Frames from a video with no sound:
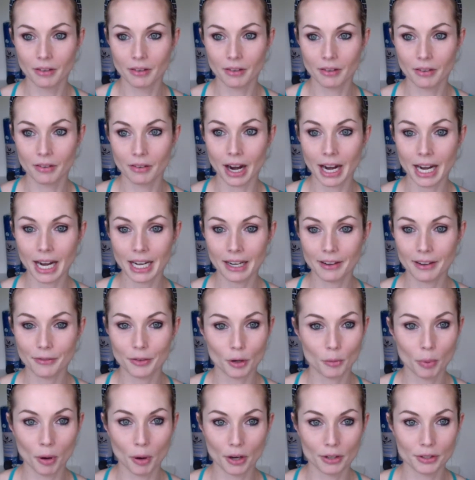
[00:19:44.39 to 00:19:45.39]
right? If you're
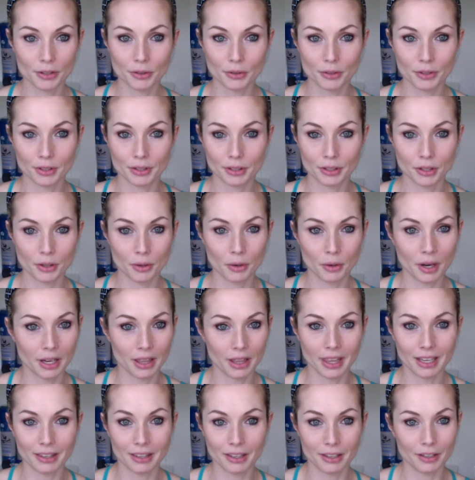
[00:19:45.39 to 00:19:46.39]
a person who doesn't do
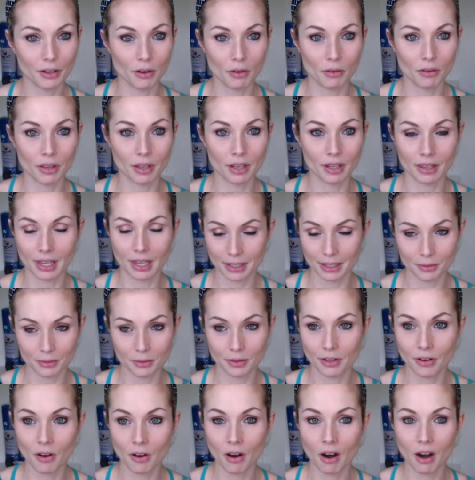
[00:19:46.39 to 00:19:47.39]
anything, then that's what
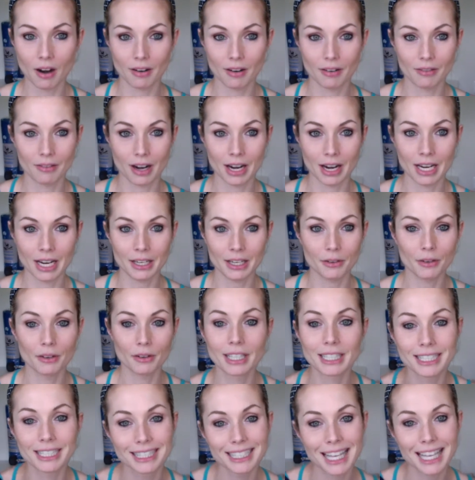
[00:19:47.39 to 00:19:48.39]
you are, right? You're
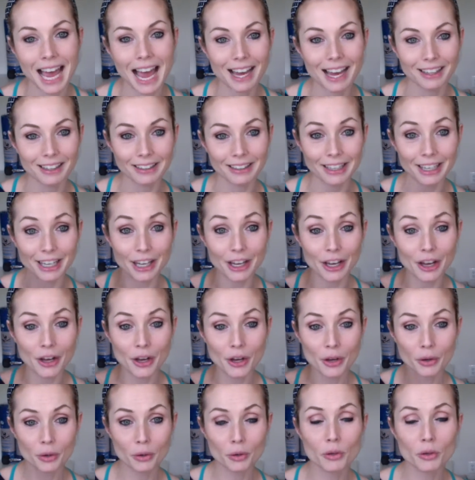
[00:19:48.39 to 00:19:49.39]
exactly
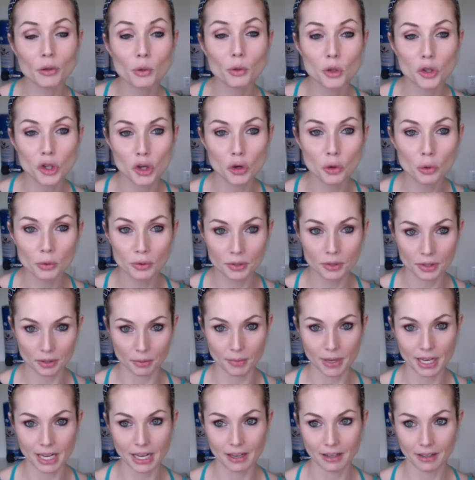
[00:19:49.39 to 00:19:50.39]
who you choose to
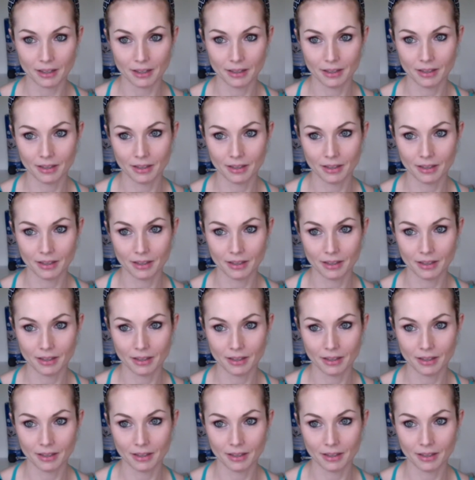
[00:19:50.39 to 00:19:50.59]
be.